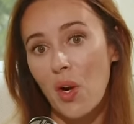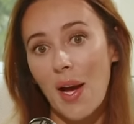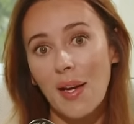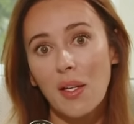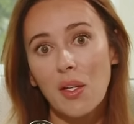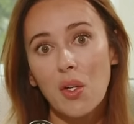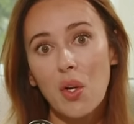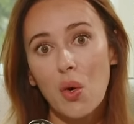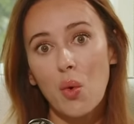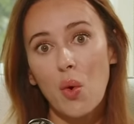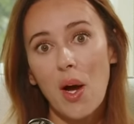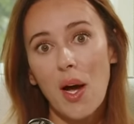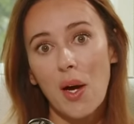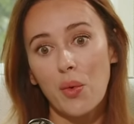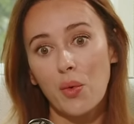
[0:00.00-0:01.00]
I know
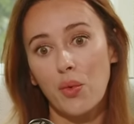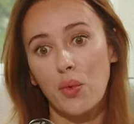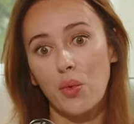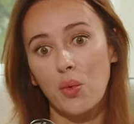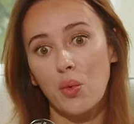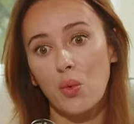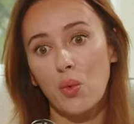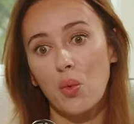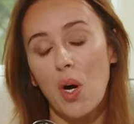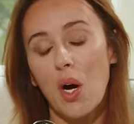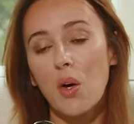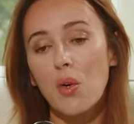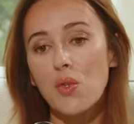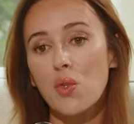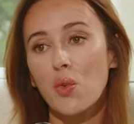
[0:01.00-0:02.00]
how to
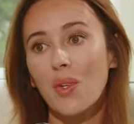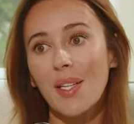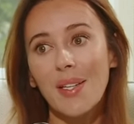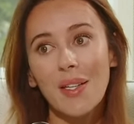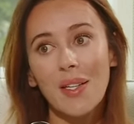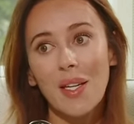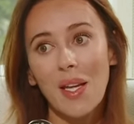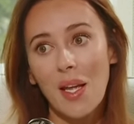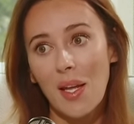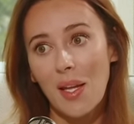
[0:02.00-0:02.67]
also link